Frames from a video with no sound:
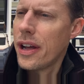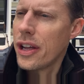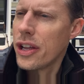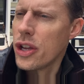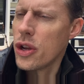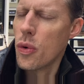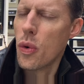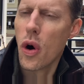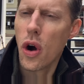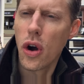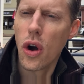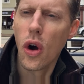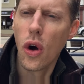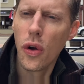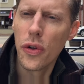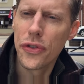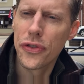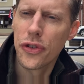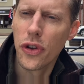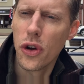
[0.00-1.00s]
you are
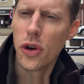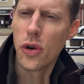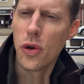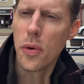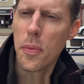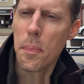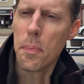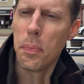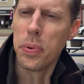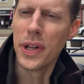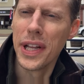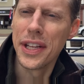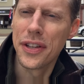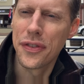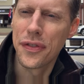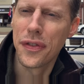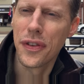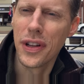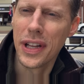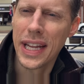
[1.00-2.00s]
also
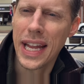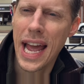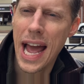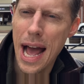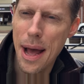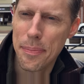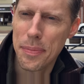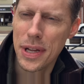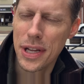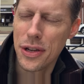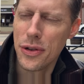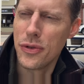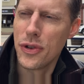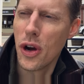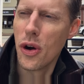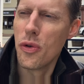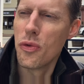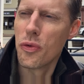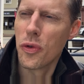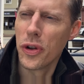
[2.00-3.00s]
blissfully happy. You
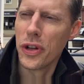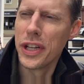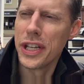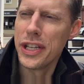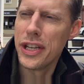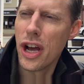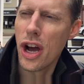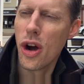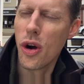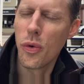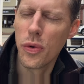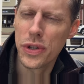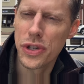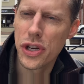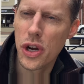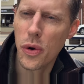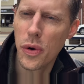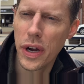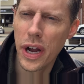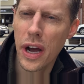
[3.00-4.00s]
don't really know what's
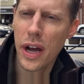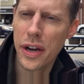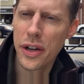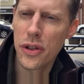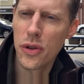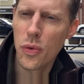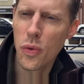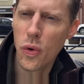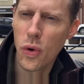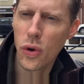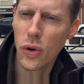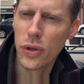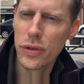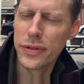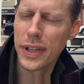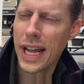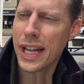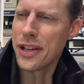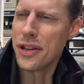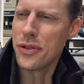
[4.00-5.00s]
going on in the
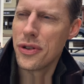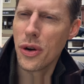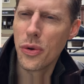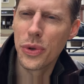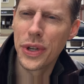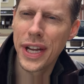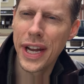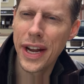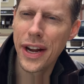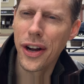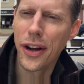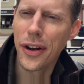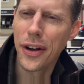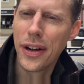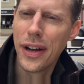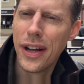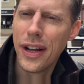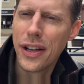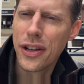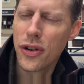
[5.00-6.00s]
world and you don't care.
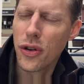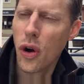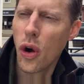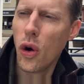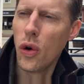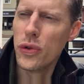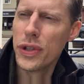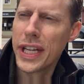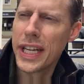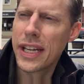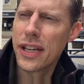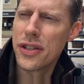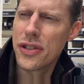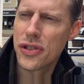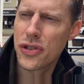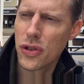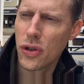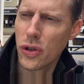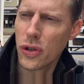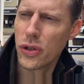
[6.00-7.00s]
You're only
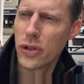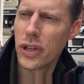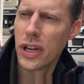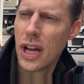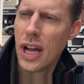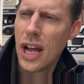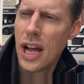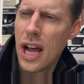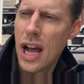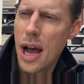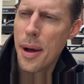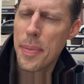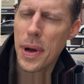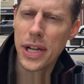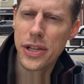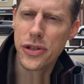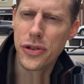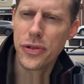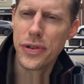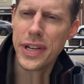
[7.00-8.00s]
concerned
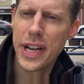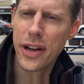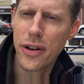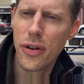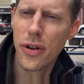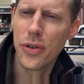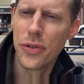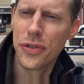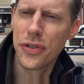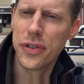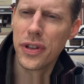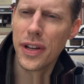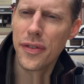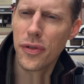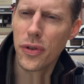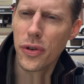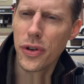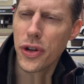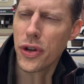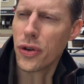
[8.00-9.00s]
about your narrow
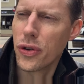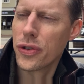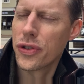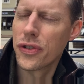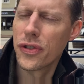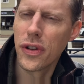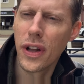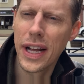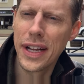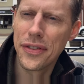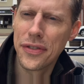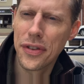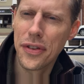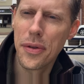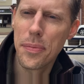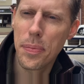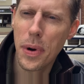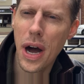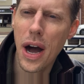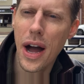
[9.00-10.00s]
sliver, your slice of
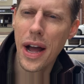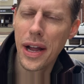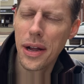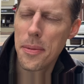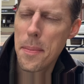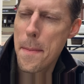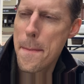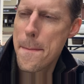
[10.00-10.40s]
the pie.